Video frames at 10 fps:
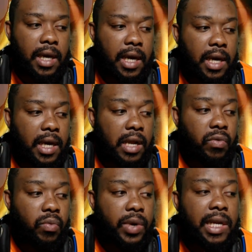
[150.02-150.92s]

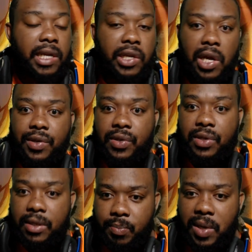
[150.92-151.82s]
It really does
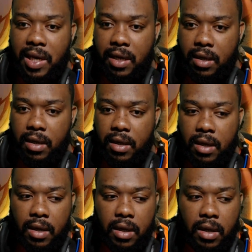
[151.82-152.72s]
speak
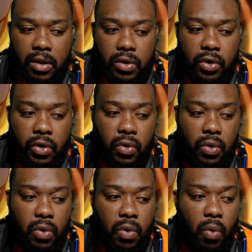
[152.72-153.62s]

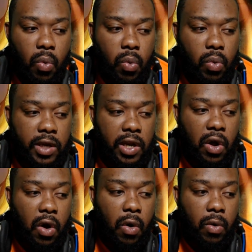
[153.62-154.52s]
to, you
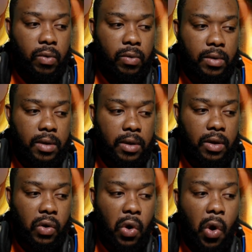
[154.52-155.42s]
know,
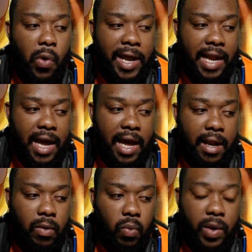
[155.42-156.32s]
going
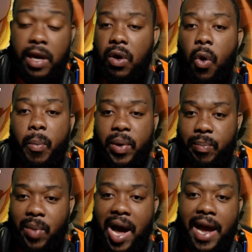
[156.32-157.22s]
in with an
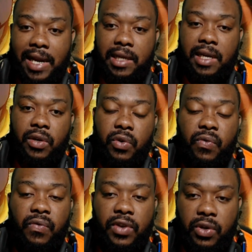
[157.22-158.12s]
open mind can
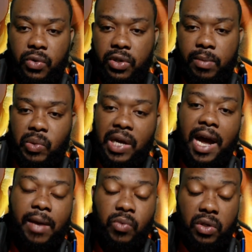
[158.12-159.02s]
do for you
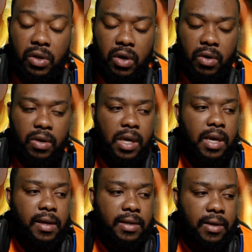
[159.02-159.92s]
sometimes, you know.
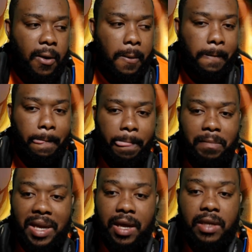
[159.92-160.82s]
So
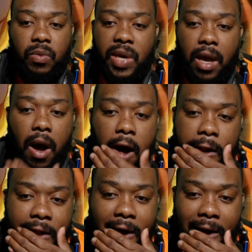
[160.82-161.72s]
because we
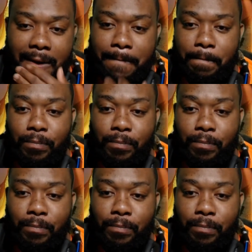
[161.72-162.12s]
all thought,